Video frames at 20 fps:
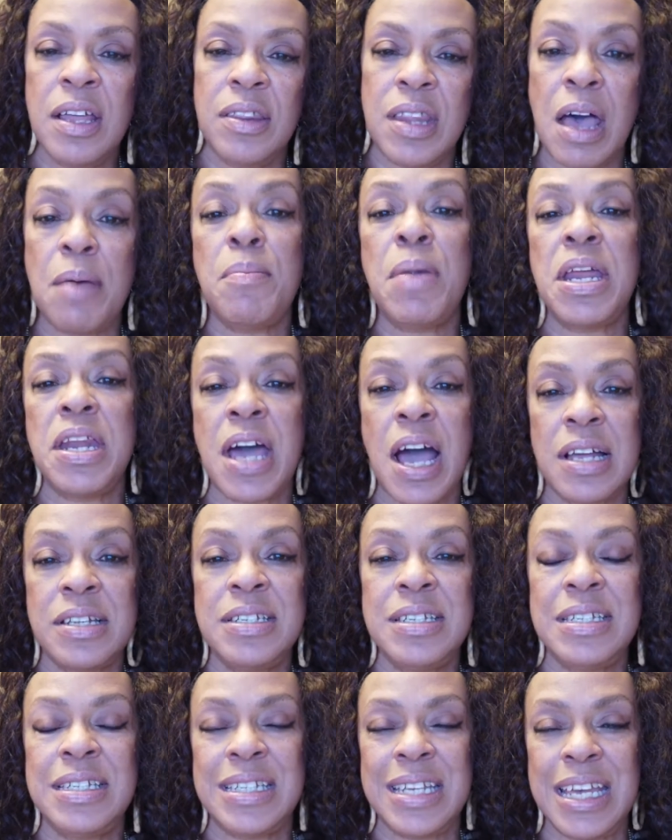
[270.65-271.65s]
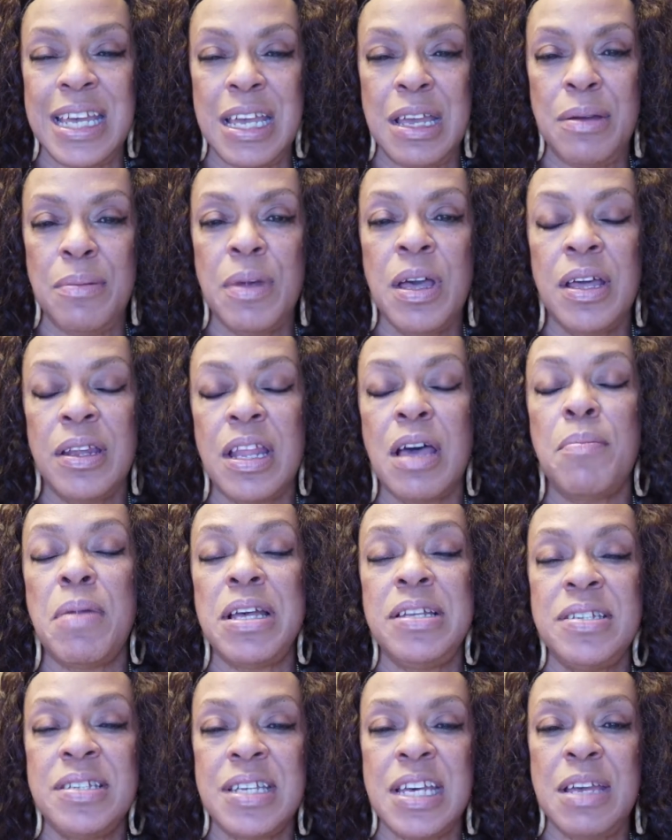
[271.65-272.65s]
That may seem
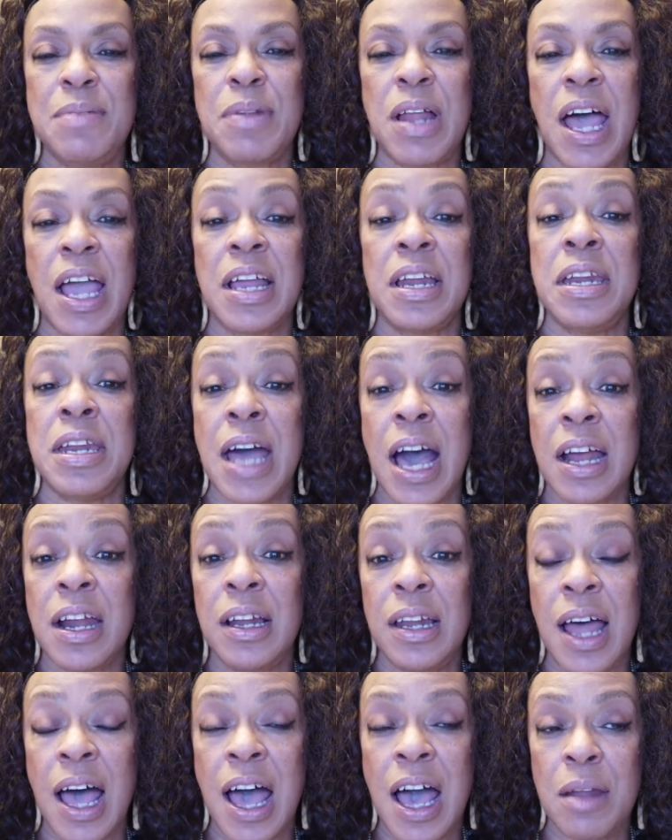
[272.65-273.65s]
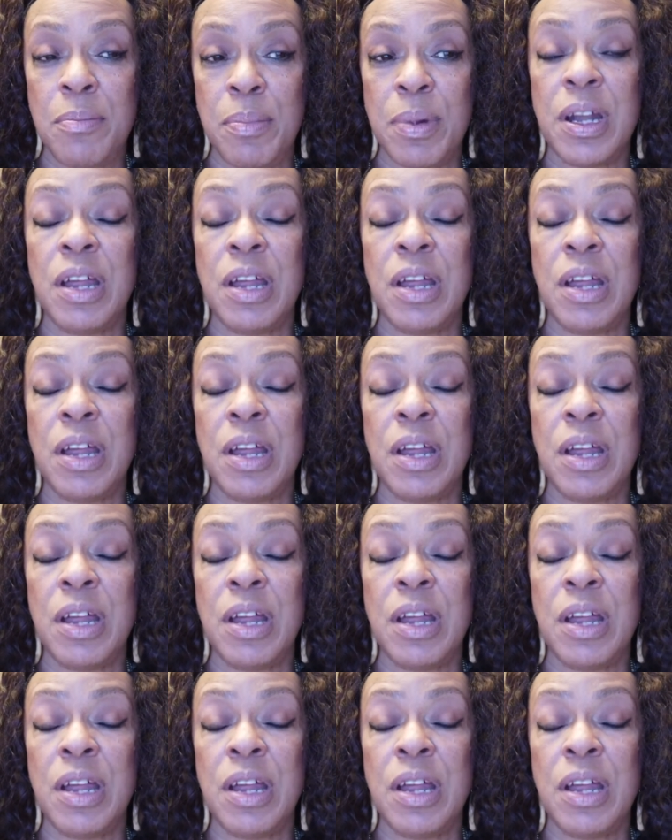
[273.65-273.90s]
like not a lot,